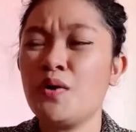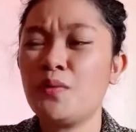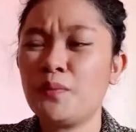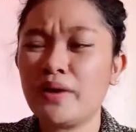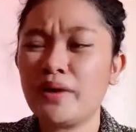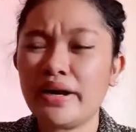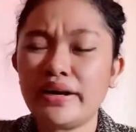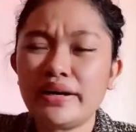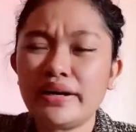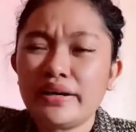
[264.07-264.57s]

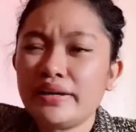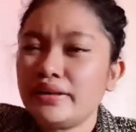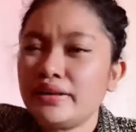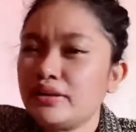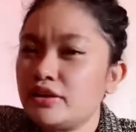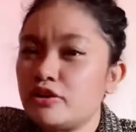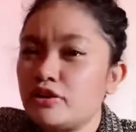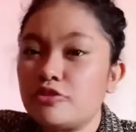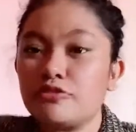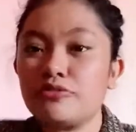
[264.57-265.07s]
quite
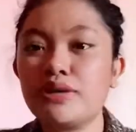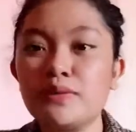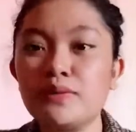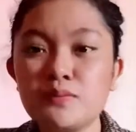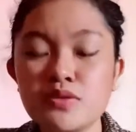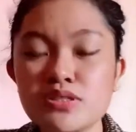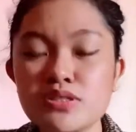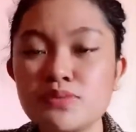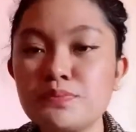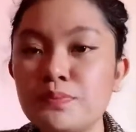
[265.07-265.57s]
a
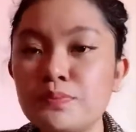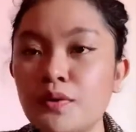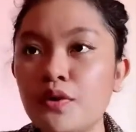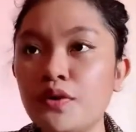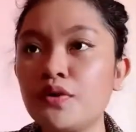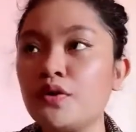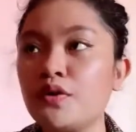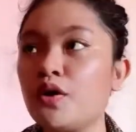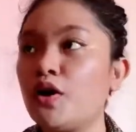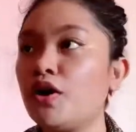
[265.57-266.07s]
famous
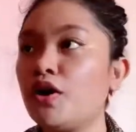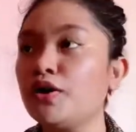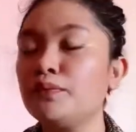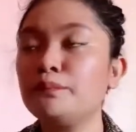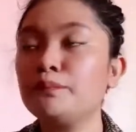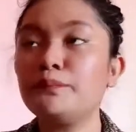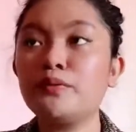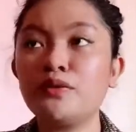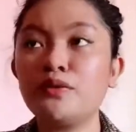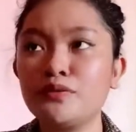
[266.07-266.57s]
book
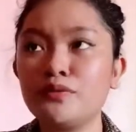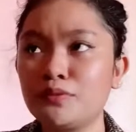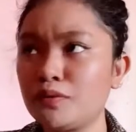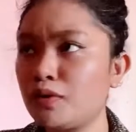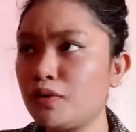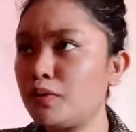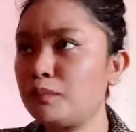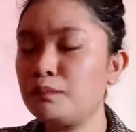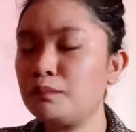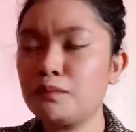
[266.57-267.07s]
on
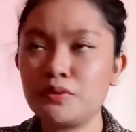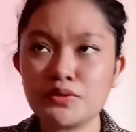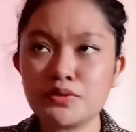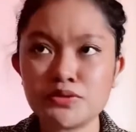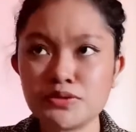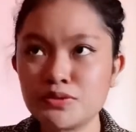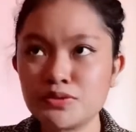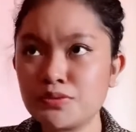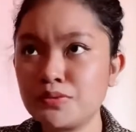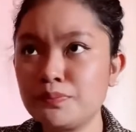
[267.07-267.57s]
BookTok,
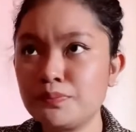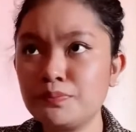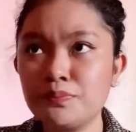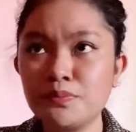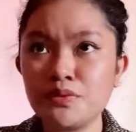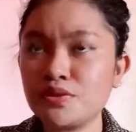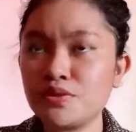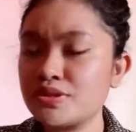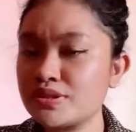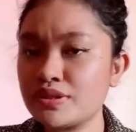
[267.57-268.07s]
BookTube,
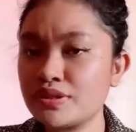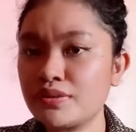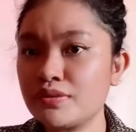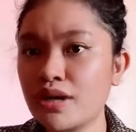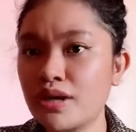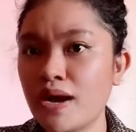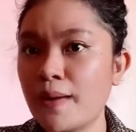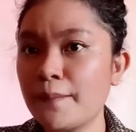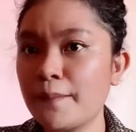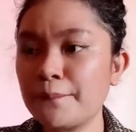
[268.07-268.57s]

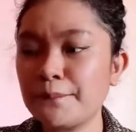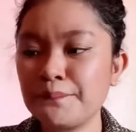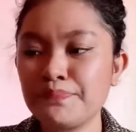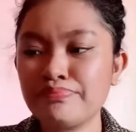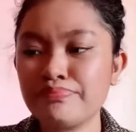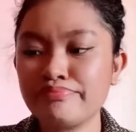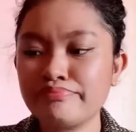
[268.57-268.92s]
Bookstagram,